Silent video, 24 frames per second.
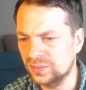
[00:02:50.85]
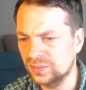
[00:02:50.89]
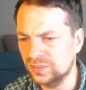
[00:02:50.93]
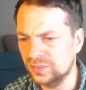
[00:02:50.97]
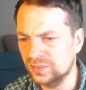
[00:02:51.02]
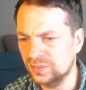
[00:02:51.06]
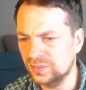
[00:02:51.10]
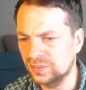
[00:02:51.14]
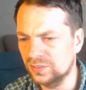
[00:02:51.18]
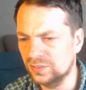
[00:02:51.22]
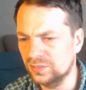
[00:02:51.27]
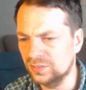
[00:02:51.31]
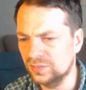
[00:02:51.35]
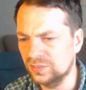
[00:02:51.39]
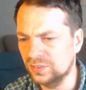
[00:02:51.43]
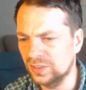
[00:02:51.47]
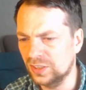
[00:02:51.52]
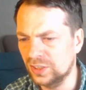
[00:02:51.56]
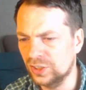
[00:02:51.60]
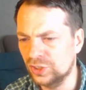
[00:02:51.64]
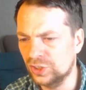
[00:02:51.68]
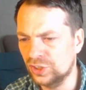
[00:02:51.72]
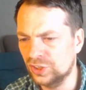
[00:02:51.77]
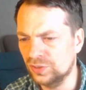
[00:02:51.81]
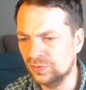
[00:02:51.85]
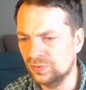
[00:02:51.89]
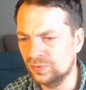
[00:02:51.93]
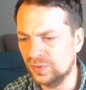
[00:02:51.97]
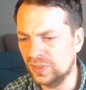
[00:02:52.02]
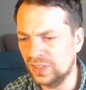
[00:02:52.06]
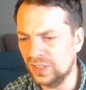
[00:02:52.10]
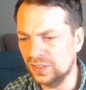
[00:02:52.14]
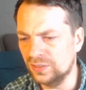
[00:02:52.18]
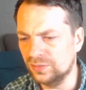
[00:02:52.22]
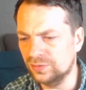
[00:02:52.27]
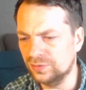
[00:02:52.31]
Knight
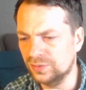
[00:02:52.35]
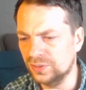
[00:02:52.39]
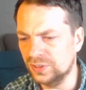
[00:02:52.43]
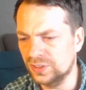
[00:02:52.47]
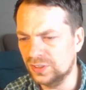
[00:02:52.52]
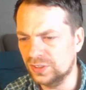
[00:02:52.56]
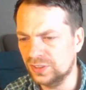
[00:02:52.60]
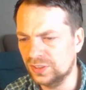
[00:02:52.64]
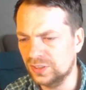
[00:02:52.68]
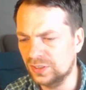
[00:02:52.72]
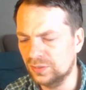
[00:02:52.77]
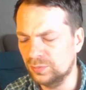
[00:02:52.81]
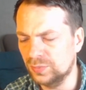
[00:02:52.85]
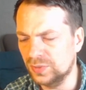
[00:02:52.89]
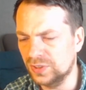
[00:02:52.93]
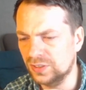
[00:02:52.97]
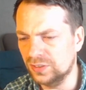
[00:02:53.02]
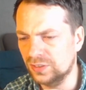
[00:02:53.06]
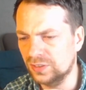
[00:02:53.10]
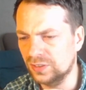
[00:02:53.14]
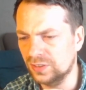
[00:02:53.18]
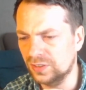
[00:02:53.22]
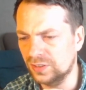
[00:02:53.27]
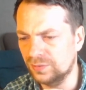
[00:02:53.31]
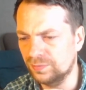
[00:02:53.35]
g5 is a bit